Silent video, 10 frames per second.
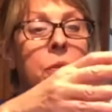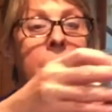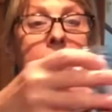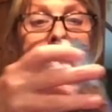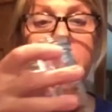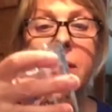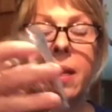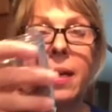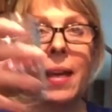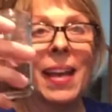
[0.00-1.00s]
in this.
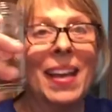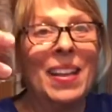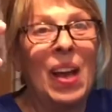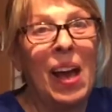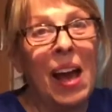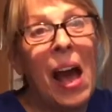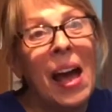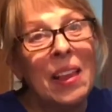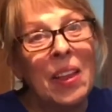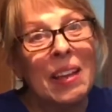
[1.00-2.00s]
And
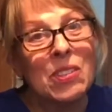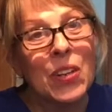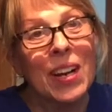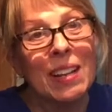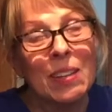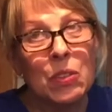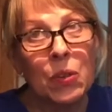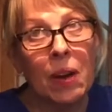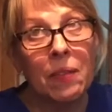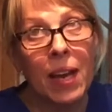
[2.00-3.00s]
I like chocolate, so
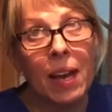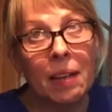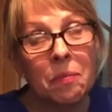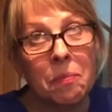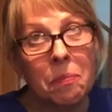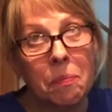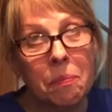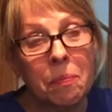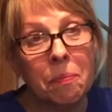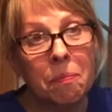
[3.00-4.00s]
I've got
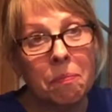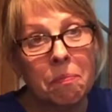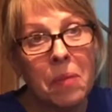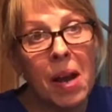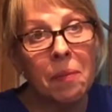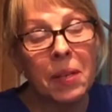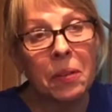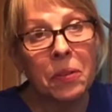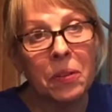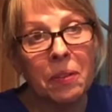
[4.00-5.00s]
probably
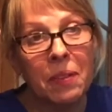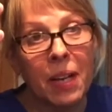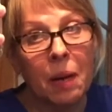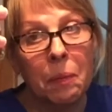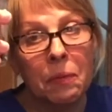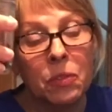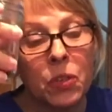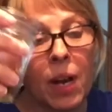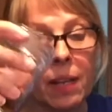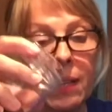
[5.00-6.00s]
1/3 cup of
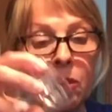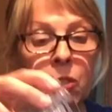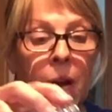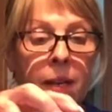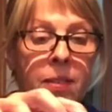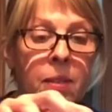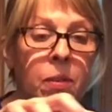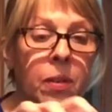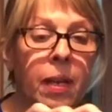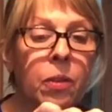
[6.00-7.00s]
chocolate chunks.
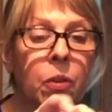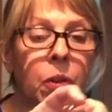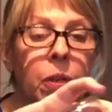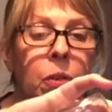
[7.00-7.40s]
And you could